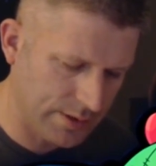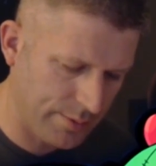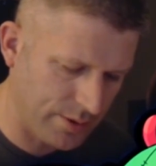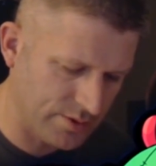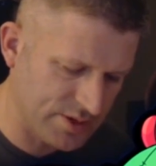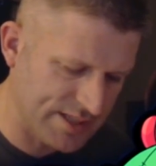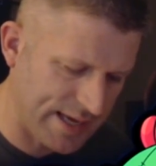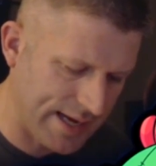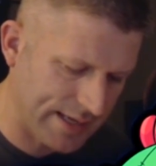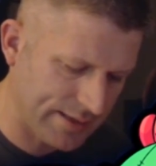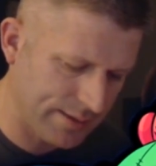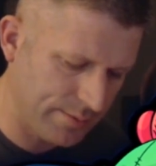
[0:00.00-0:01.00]
Come on,
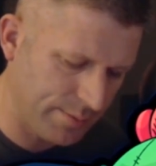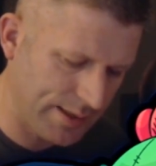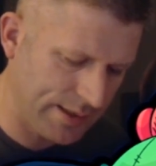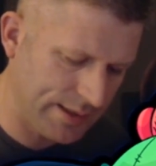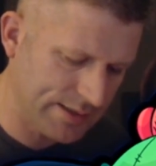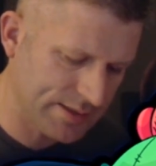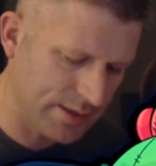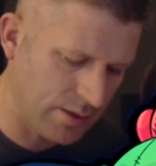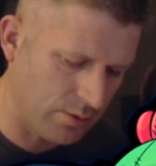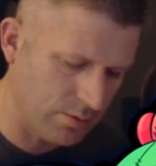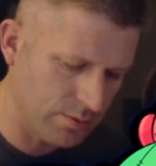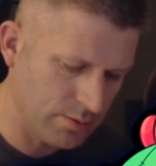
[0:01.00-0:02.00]
Zach, buddy, let's
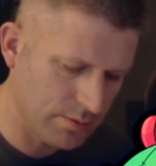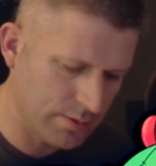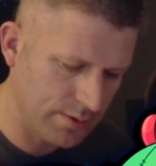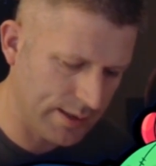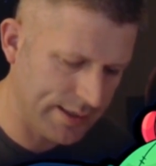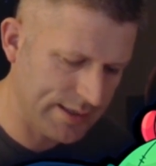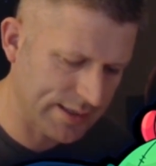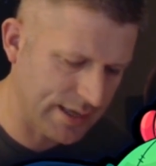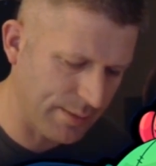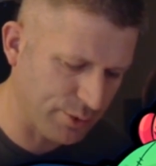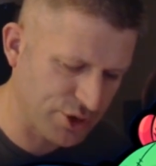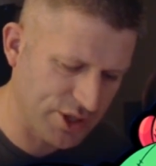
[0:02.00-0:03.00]
go. I hit a
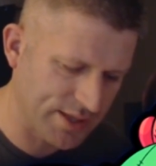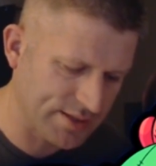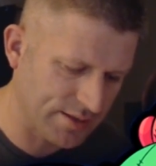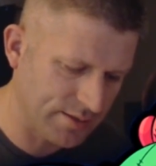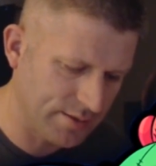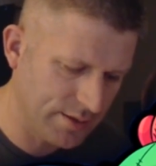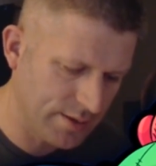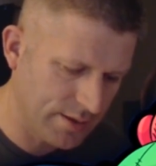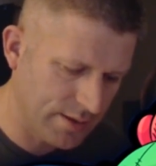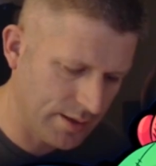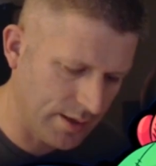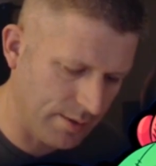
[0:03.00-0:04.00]
couple shots on
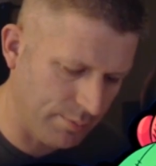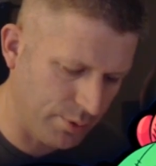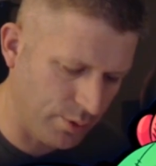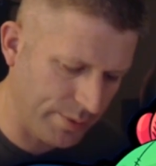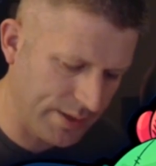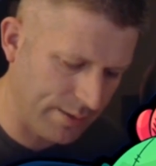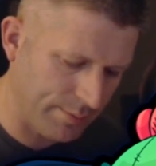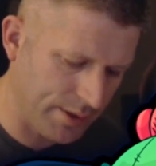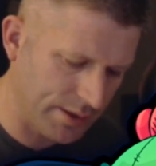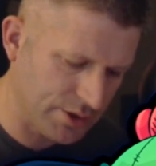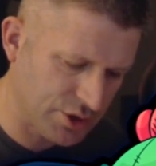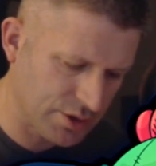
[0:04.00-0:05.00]
uh, Bull, but not
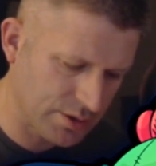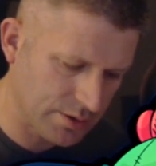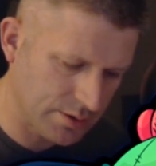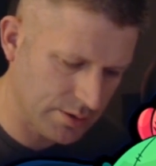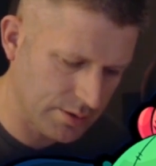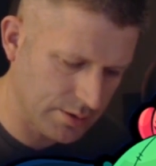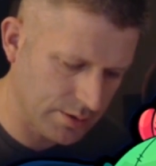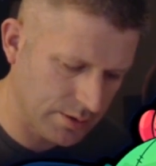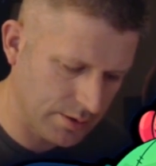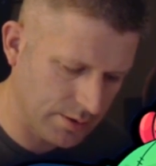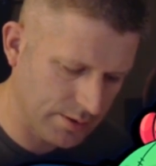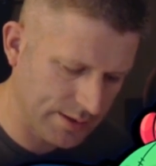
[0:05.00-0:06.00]
much.
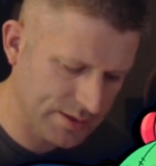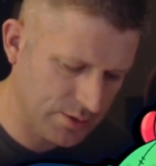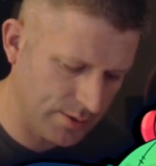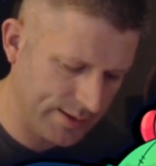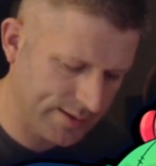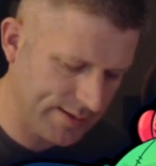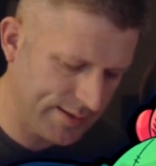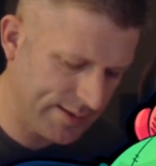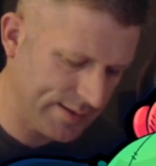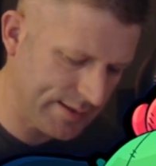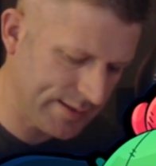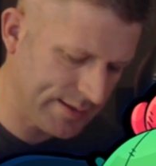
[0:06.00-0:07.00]
Let's go like
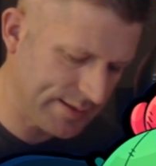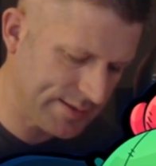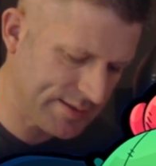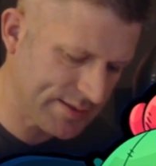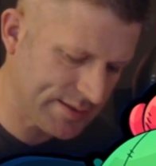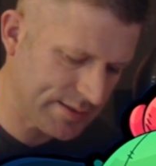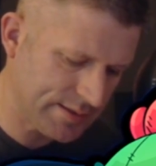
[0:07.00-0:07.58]
this.